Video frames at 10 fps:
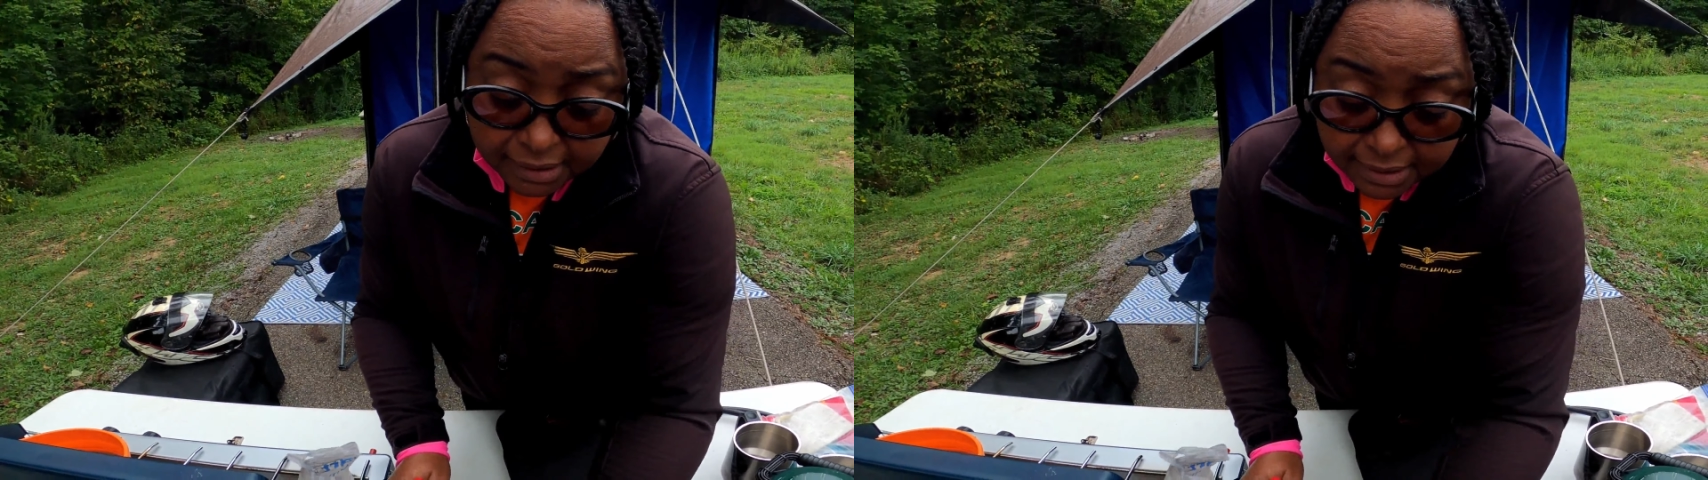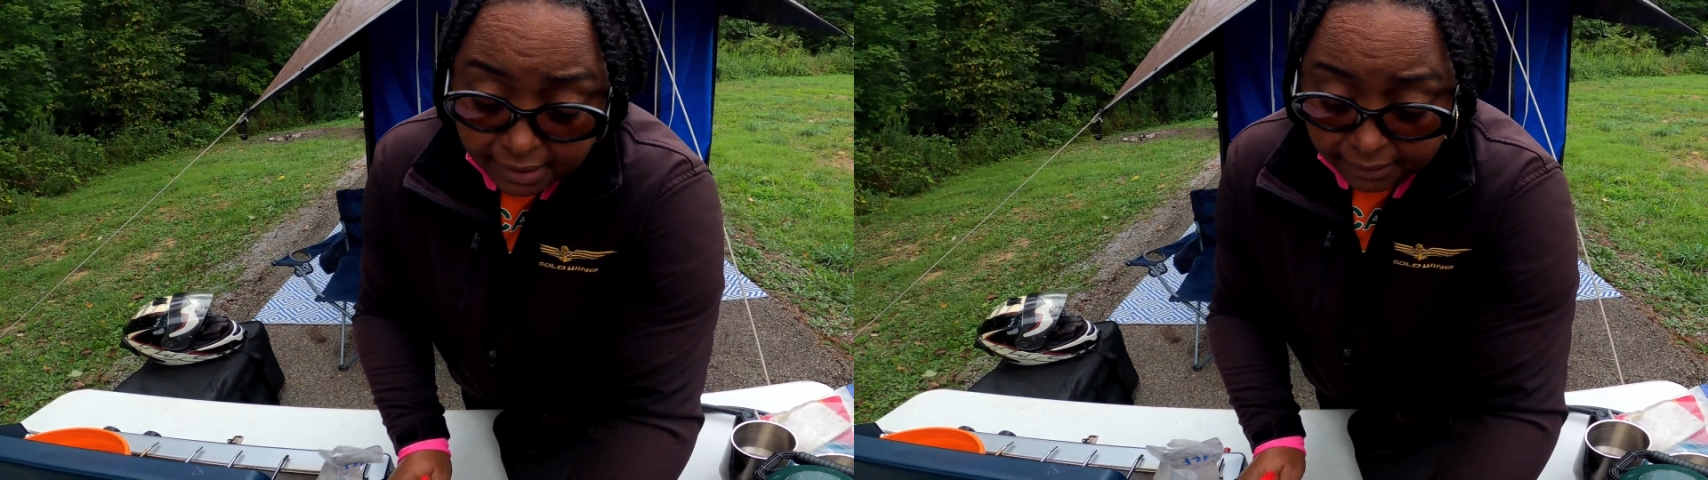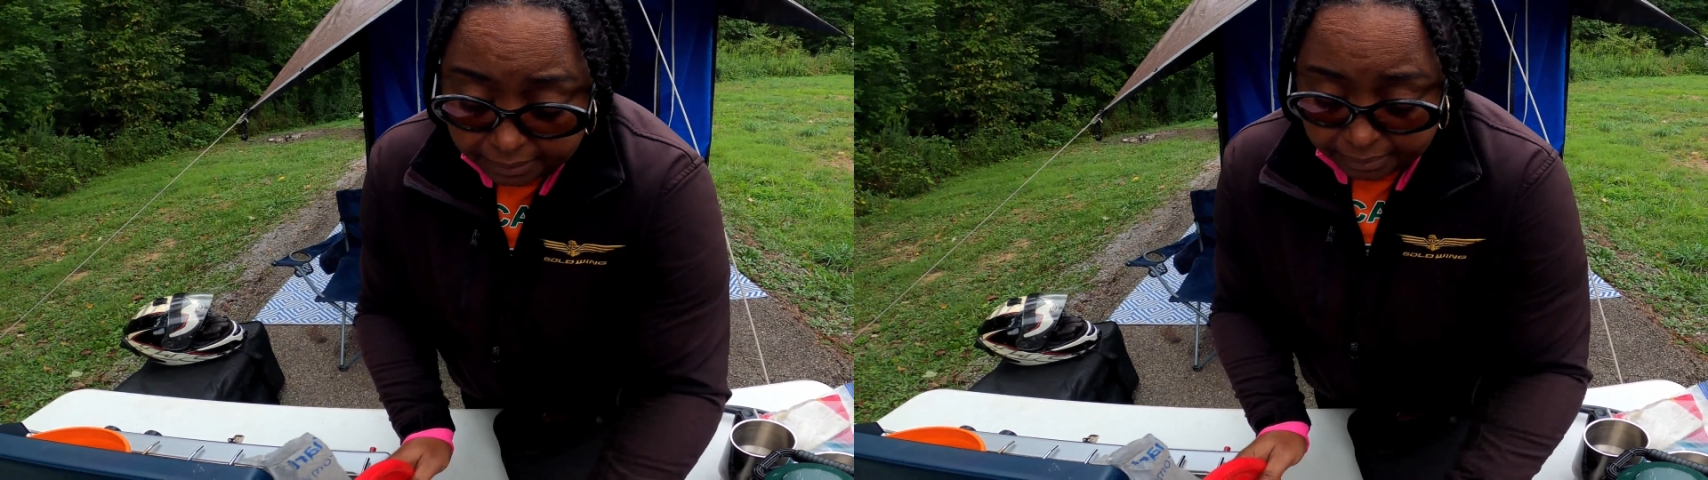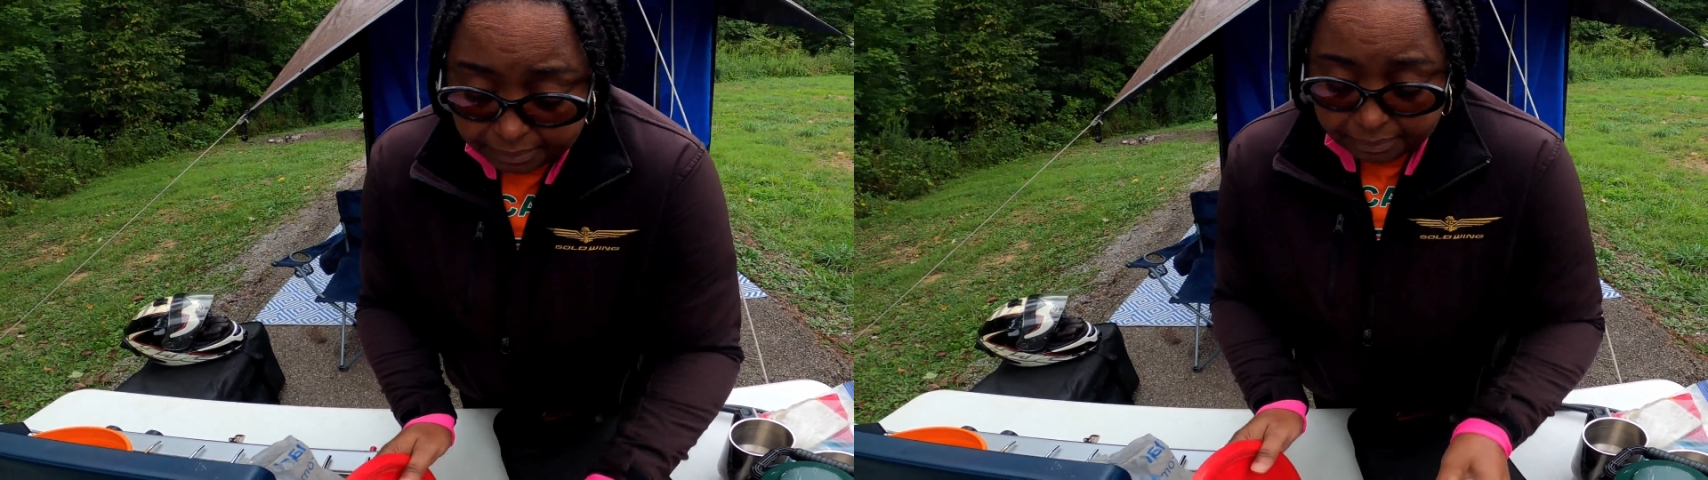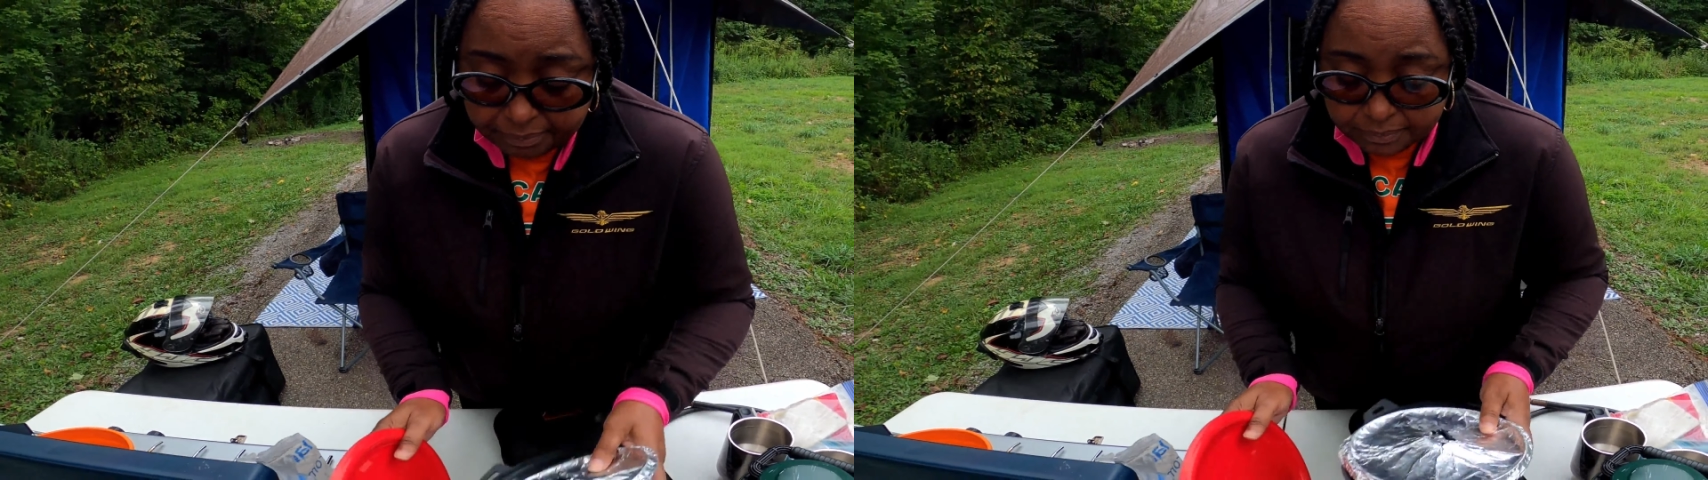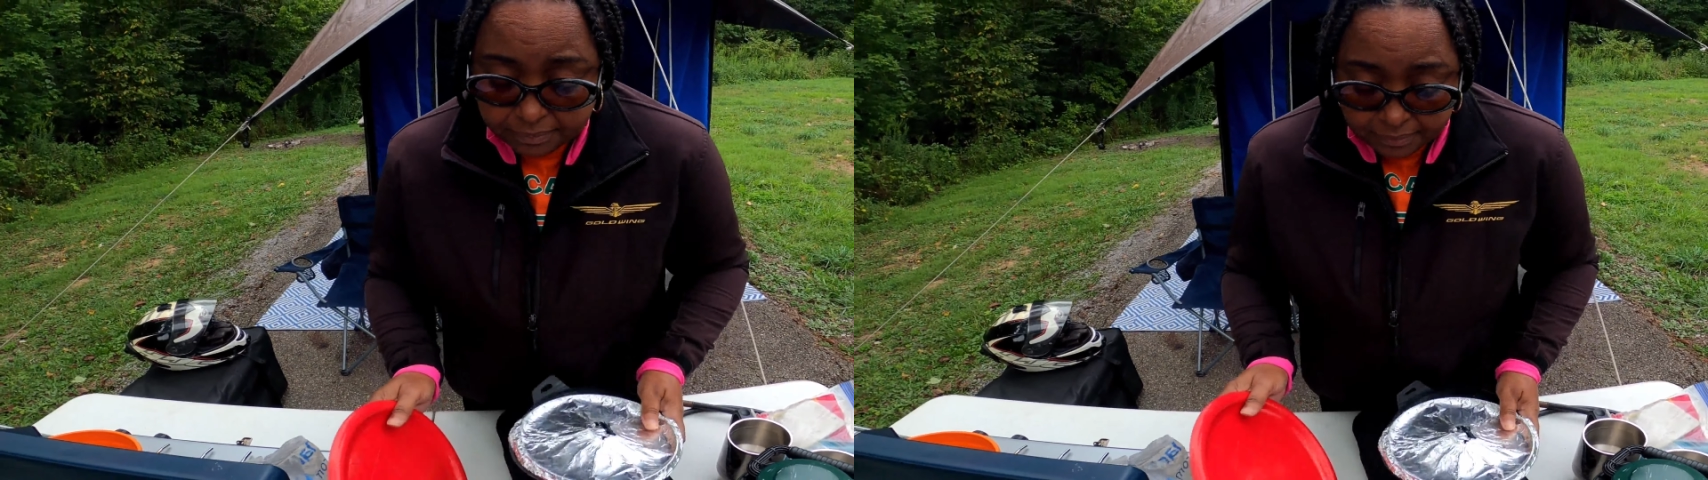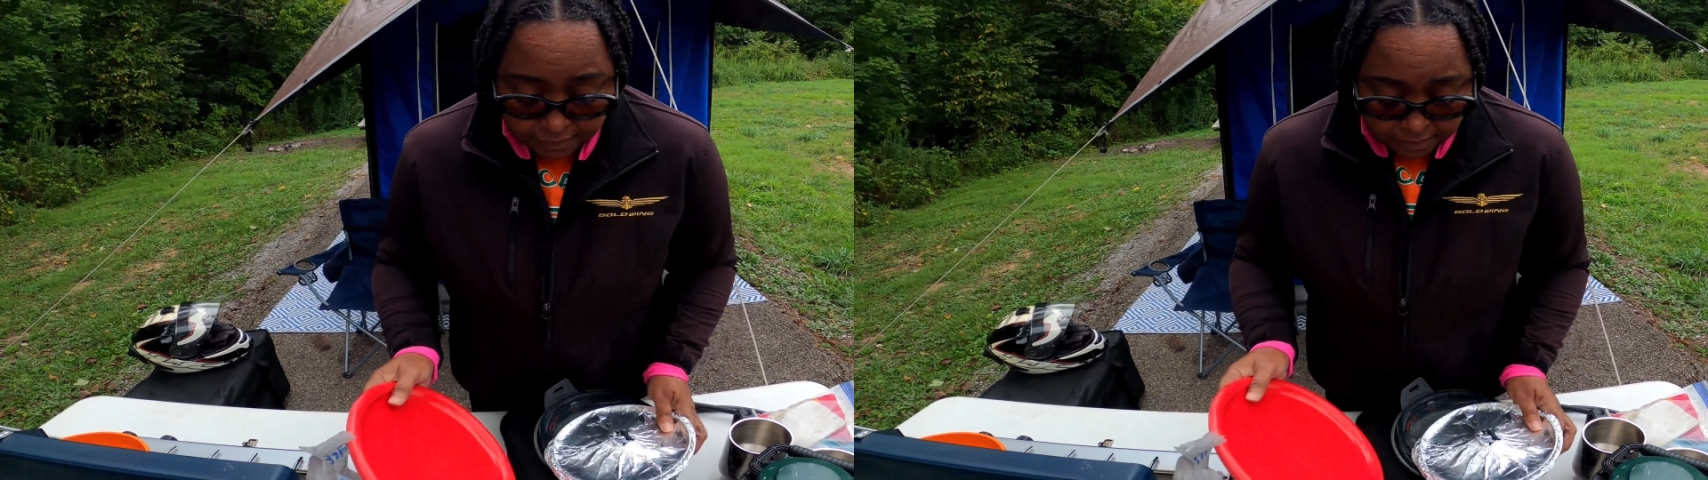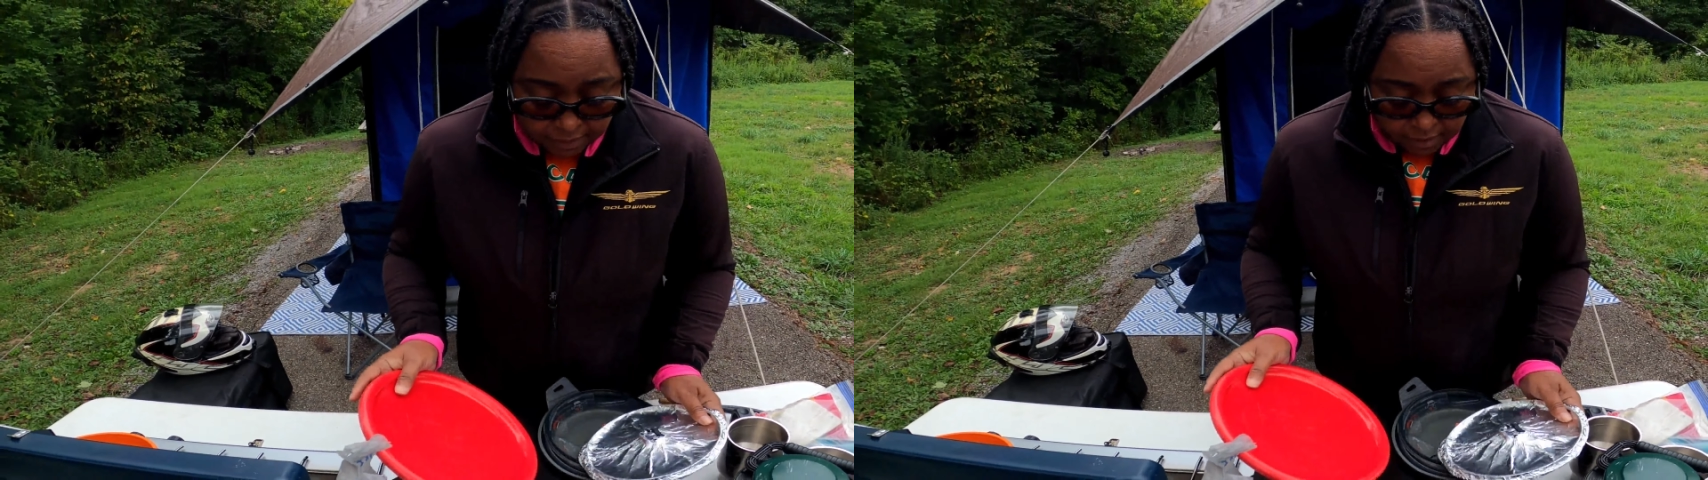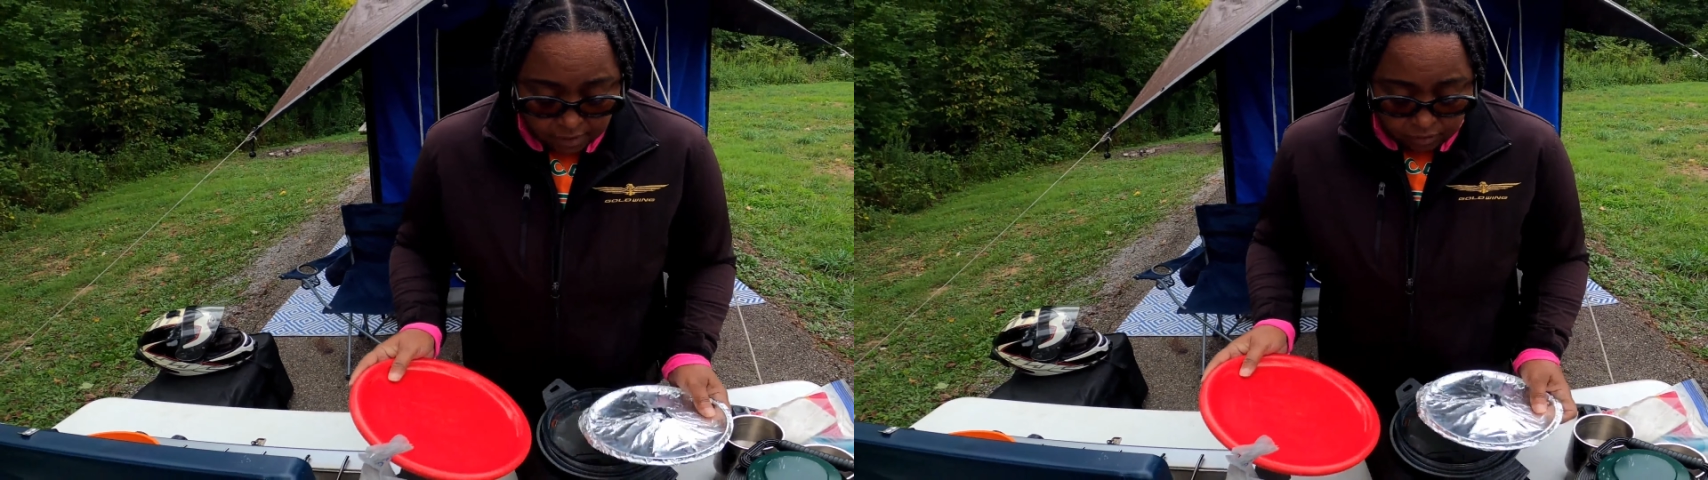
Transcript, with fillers: something. Okay.